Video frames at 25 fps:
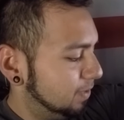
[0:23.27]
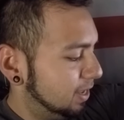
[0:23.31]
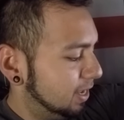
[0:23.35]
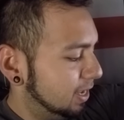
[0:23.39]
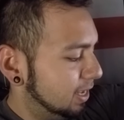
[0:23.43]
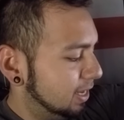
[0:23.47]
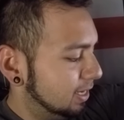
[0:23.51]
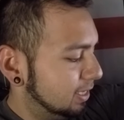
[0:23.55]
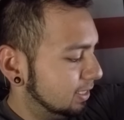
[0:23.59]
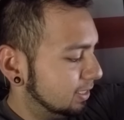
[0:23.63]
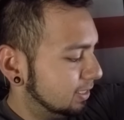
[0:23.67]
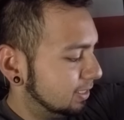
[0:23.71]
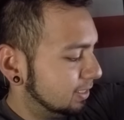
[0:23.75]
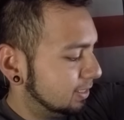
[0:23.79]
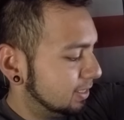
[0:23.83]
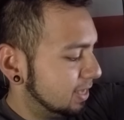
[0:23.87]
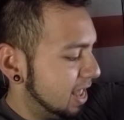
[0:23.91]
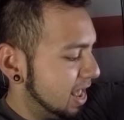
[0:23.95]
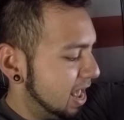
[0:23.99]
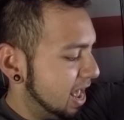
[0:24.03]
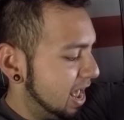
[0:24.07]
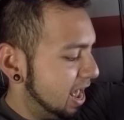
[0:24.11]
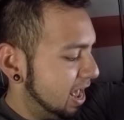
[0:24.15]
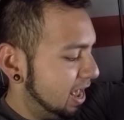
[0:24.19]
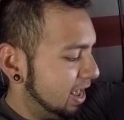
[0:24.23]
It's
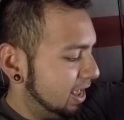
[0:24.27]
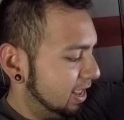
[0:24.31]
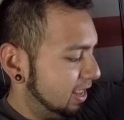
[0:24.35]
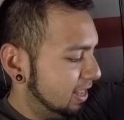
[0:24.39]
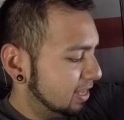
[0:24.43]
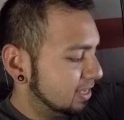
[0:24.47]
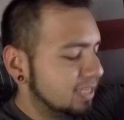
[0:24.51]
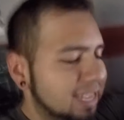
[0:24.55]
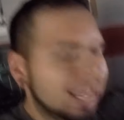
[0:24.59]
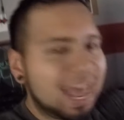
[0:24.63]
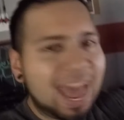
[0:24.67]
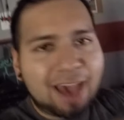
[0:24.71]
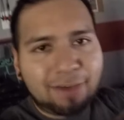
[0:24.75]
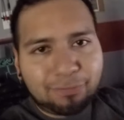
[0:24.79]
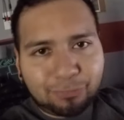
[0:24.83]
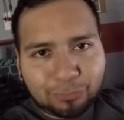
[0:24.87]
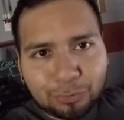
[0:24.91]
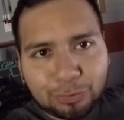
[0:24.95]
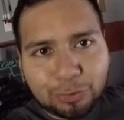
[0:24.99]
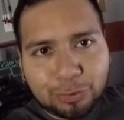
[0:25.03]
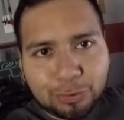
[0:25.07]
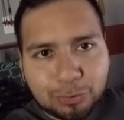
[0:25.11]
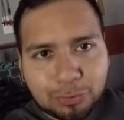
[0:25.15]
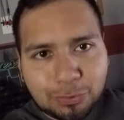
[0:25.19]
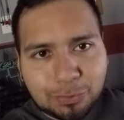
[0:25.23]
the
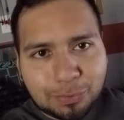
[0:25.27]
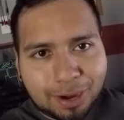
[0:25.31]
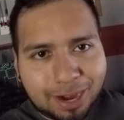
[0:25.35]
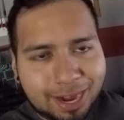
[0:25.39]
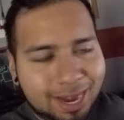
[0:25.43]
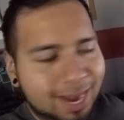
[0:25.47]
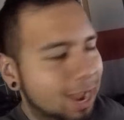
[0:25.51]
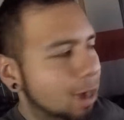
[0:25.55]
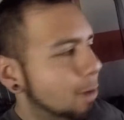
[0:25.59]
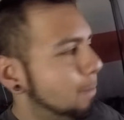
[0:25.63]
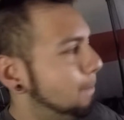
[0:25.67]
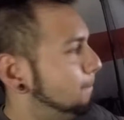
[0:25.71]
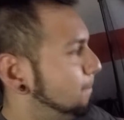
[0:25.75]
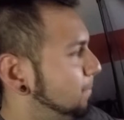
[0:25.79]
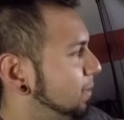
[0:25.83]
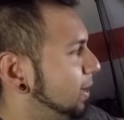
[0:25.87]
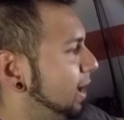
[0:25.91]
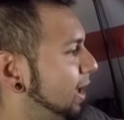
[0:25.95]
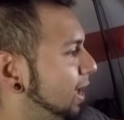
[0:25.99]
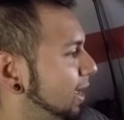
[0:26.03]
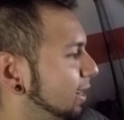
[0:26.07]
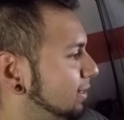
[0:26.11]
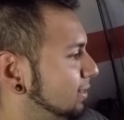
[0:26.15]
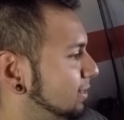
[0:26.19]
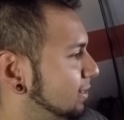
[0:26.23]
afternoon right now,
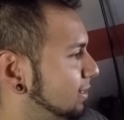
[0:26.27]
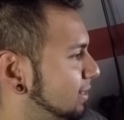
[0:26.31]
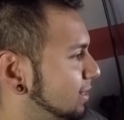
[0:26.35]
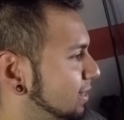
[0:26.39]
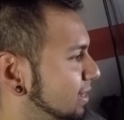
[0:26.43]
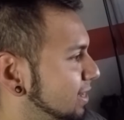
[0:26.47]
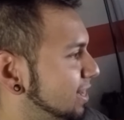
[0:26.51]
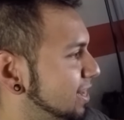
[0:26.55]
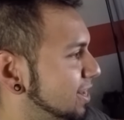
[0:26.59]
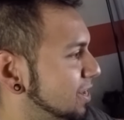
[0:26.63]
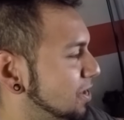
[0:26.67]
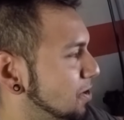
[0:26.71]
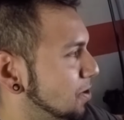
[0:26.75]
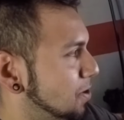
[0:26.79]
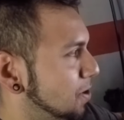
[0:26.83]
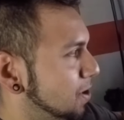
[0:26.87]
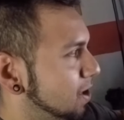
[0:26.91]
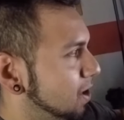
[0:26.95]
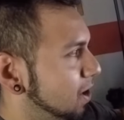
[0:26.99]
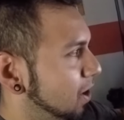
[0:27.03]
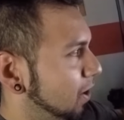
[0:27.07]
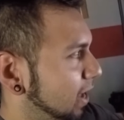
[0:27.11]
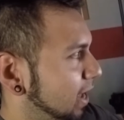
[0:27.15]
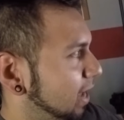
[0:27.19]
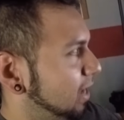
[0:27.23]
but
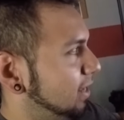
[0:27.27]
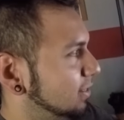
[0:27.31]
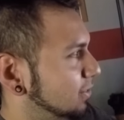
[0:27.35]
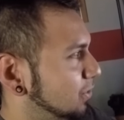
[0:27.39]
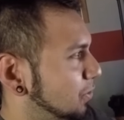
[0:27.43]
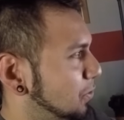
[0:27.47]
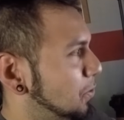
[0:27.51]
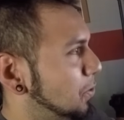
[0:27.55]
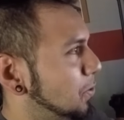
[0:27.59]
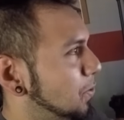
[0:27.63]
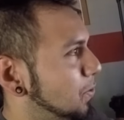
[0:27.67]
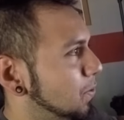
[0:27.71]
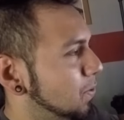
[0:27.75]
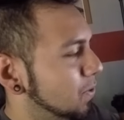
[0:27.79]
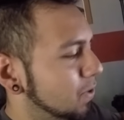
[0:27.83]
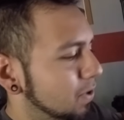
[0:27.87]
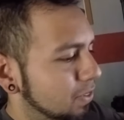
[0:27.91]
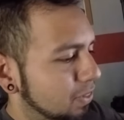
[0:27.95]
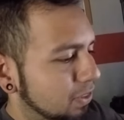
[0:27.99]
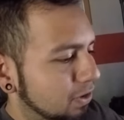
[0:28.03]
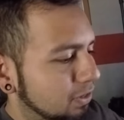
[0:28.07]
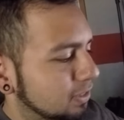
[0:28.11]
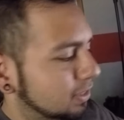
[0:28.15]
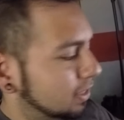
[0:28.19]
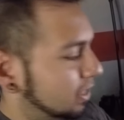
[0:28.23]
okay, so
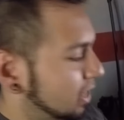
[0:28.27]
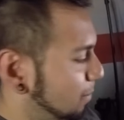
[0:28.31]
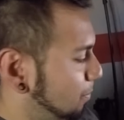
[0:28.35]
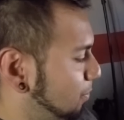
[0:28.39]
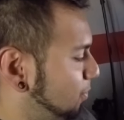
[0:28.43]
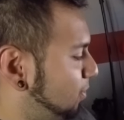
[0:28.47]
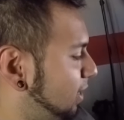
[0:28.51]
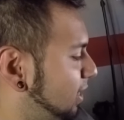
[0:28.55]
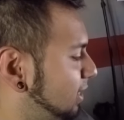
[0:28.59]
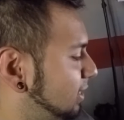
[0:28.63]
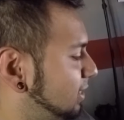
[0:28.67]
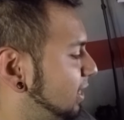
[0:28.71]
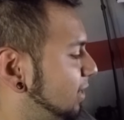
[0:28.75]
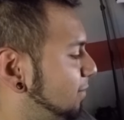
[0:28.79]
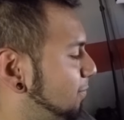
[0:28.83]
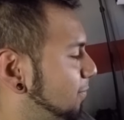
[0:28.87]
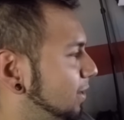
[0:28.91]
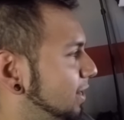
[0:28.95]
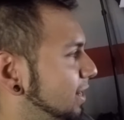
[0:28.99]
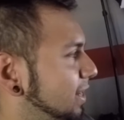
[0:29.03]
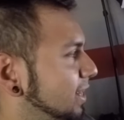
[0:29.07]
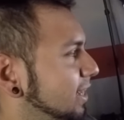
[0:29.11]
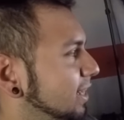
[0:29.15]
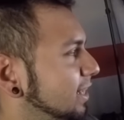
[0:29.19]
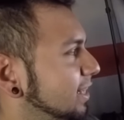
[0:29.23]
there's a couple things that I
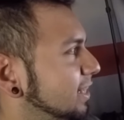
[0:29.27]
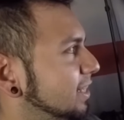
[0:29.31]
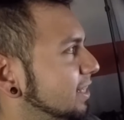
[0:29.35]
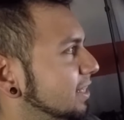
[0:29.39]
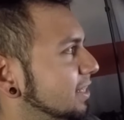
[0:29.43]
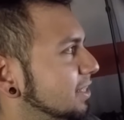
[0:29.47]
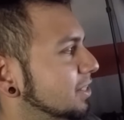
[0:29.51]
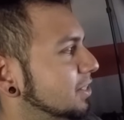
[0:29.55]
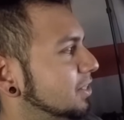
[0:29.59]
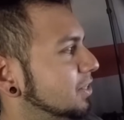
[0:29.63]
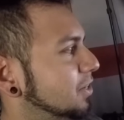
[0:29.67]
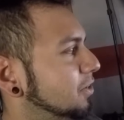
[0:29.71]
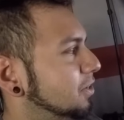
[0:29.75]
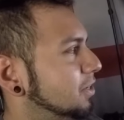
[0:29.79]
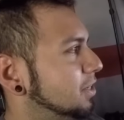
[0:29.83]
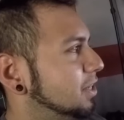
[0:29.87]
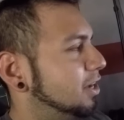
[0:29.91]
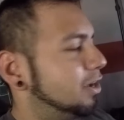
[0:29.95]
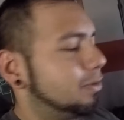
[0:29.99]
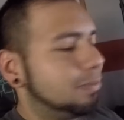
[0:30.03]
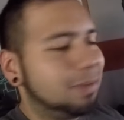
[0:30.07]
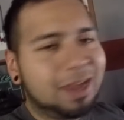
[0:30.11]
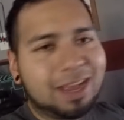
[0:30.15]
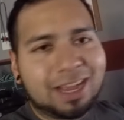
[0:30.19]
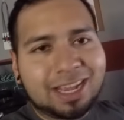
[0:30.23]
want to start
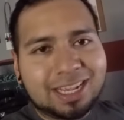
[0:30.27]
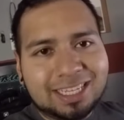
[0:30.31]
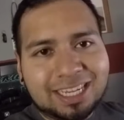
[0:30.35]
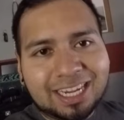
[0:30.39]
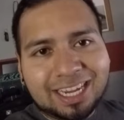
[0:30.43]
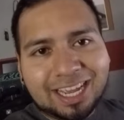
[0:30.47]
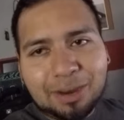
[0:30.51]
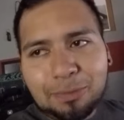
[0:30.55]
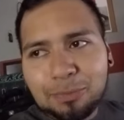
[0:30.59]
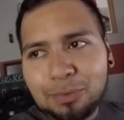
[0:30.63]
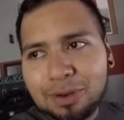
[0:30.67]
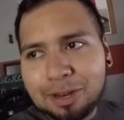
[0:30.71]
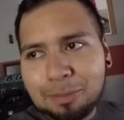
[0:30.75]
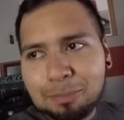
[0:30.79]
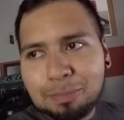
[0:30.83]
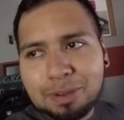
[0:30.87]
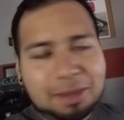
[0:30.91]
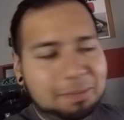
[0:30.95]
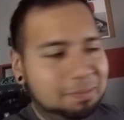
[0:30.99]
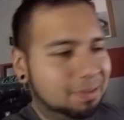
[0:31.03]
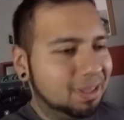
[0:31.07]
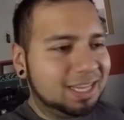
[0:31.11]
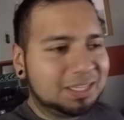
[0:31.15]
talking about because I got really pumped.